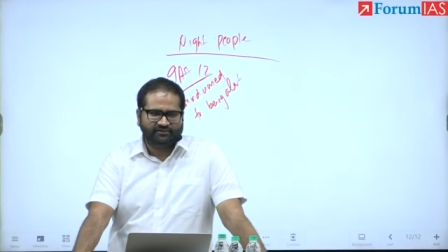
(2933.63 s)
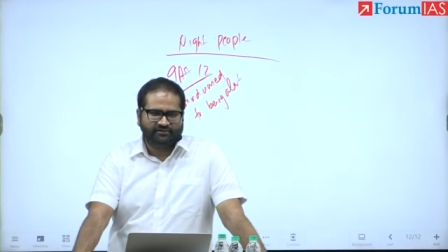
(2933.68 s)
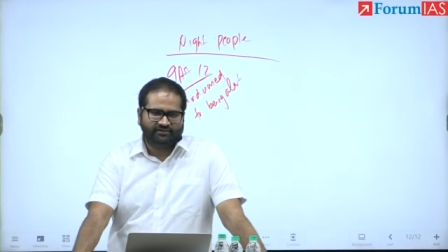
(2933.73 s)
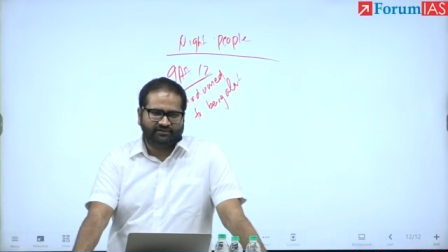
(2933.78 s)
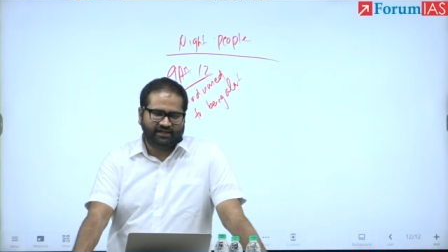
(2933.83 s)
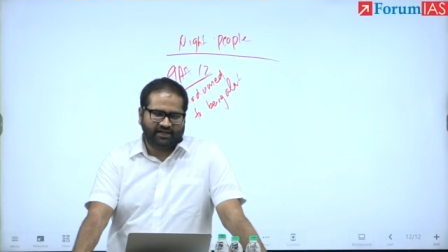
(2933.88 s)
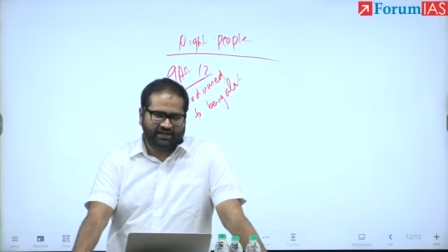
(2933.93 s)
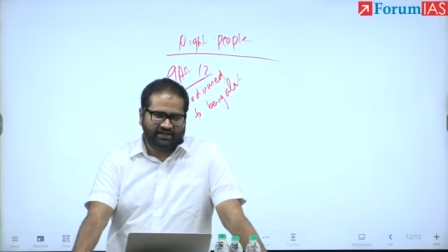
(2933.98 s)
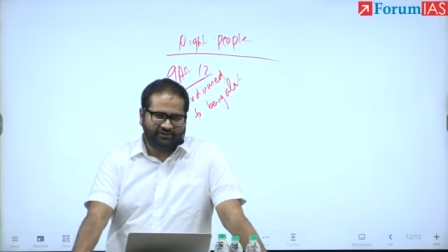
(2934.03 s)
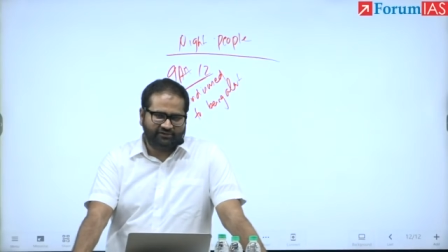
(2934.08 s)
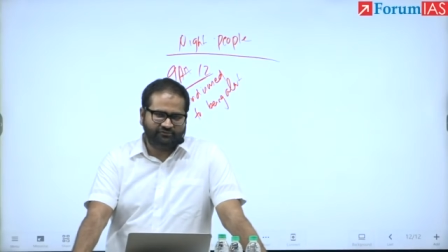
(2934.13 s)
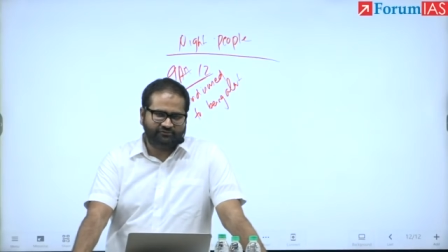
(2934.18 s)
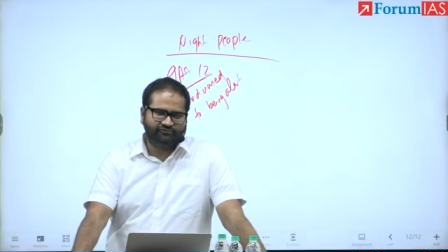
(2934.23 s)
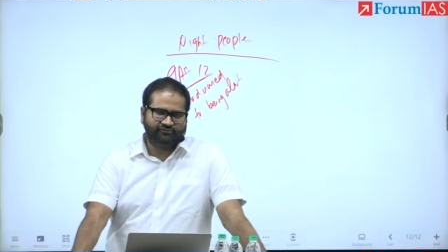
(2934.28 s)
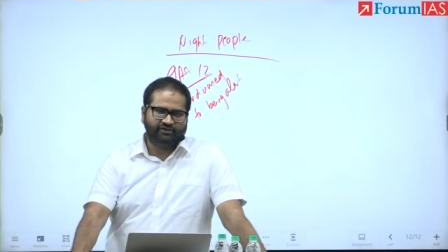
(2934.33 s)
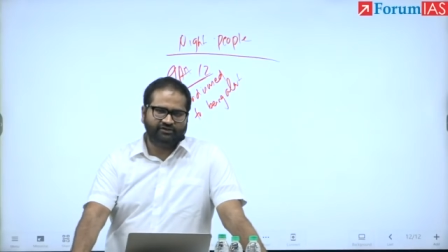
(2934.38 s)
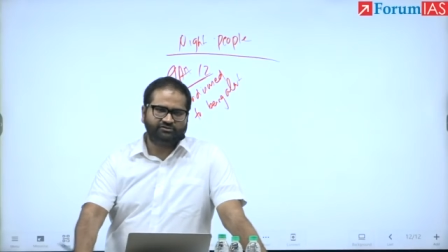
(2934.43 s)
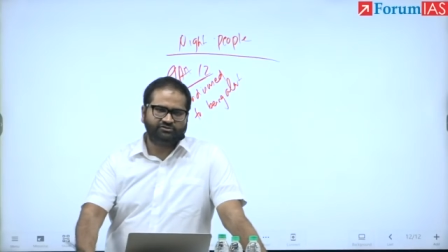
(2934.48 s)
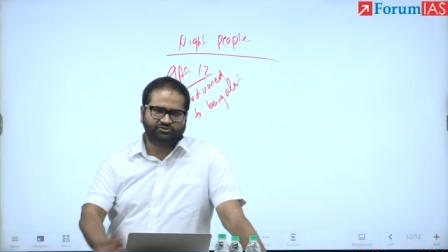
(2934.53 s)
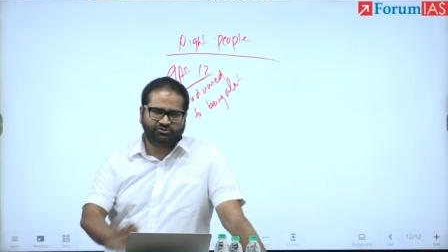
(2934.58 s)
9 to
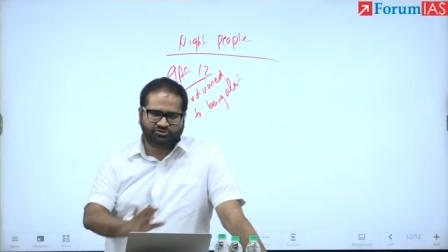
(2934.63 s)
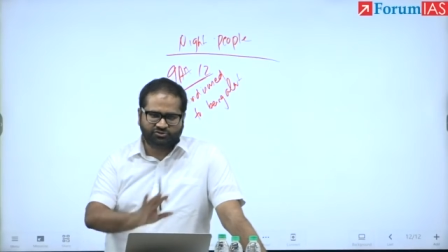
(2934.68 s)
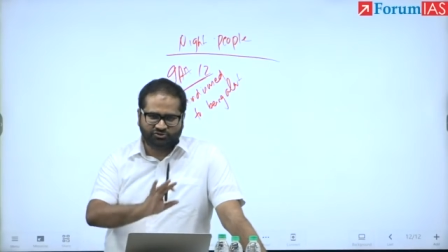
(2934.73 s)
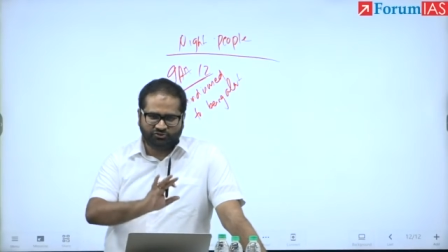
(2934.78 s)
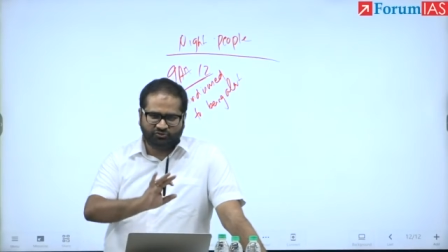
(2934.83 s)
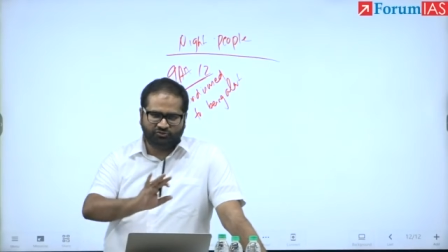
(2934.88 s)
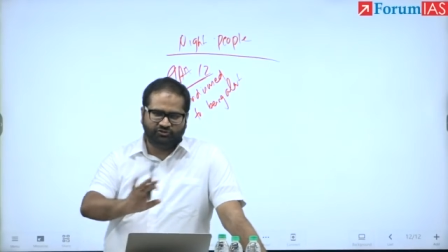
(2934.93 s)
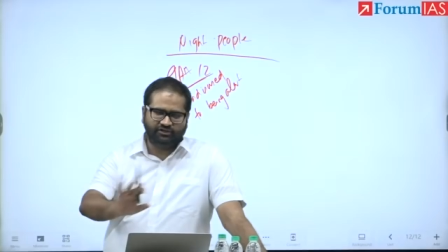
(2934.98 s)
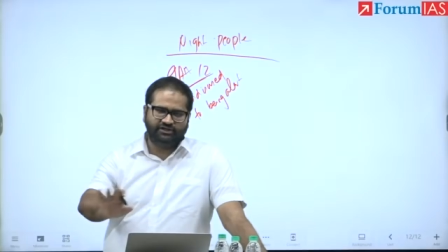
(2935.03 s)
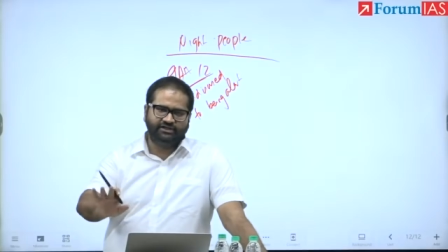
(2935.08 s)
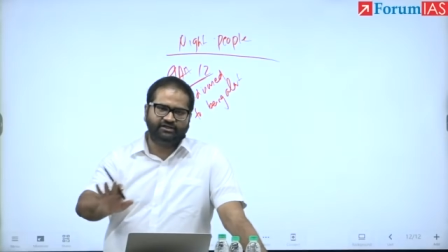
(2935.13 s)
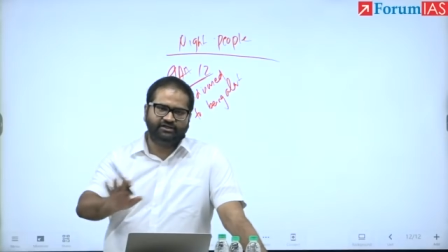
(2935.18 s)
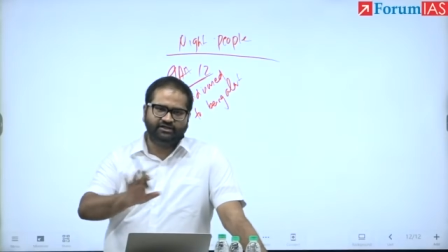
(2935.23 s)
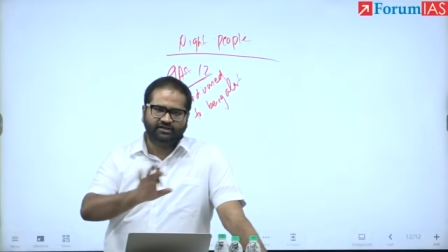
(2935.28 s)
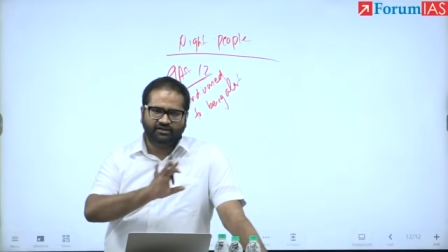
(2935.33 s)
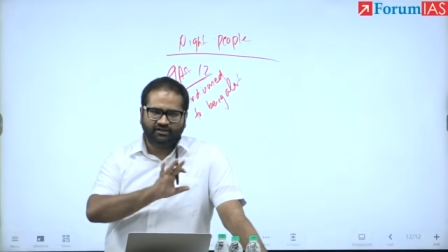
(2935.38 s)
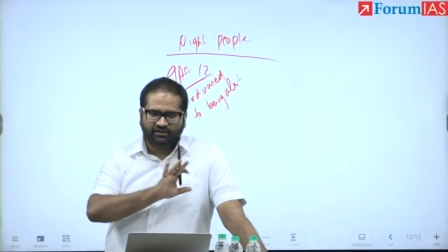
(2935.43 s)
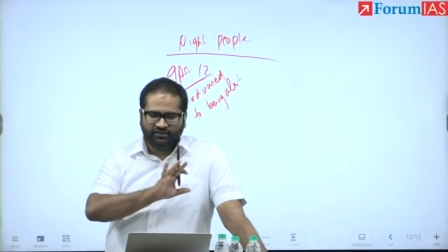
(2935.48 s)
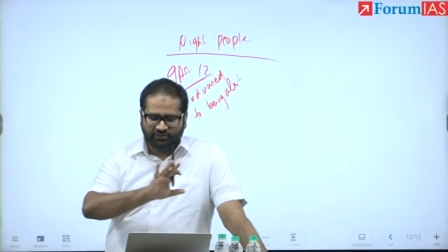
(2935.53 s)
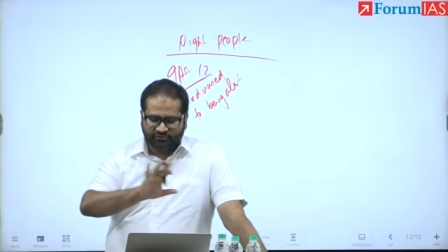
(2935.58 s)
12, slowly
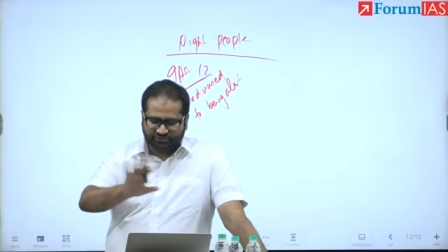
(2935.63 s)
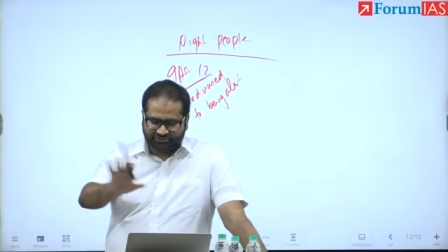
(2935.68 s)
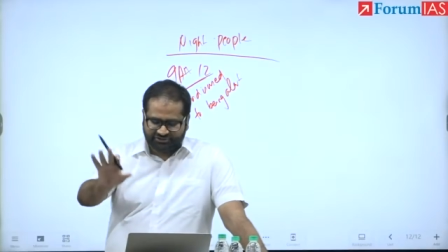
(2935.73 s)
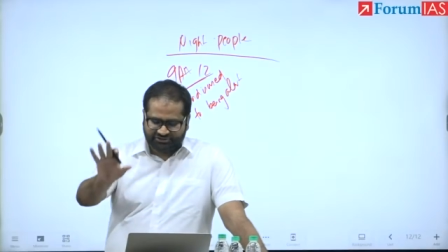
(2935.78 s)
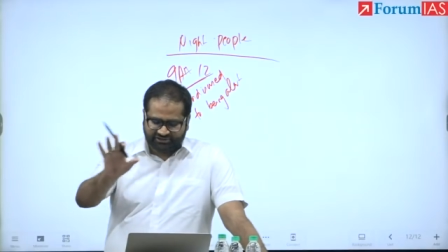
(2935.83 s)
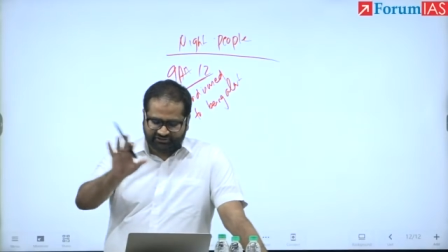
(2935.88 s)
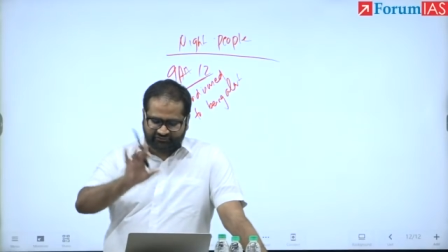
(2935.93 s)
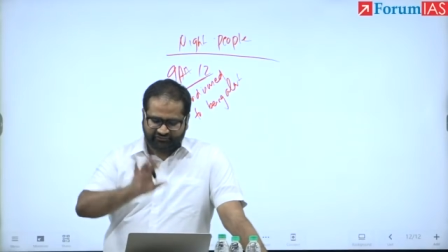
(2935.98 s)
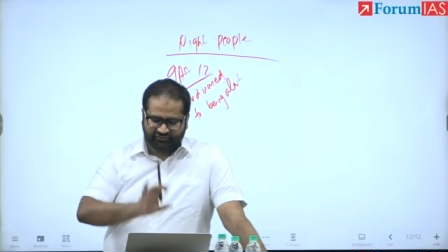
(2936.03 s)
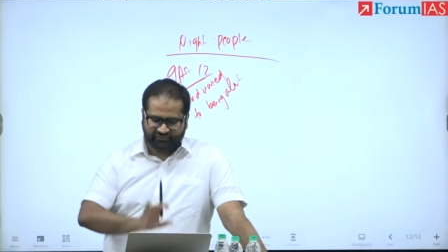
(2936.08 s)
you shift